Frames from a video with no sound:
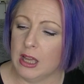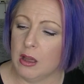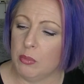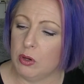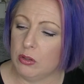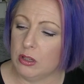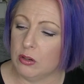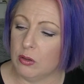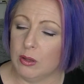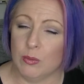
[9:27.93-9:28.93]
But all in
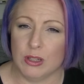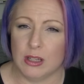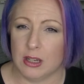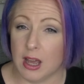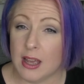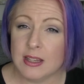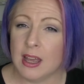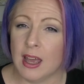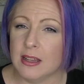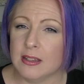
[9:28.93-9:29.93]
all, it was a nice
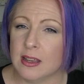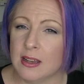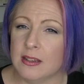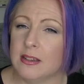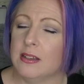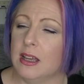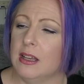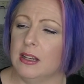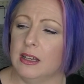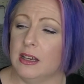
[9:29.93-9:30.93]
hand scent,
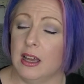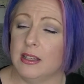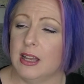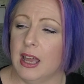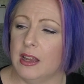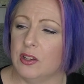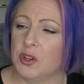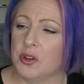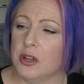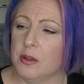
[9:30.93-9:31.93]
a nice hand
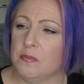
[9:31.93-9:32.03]
cream.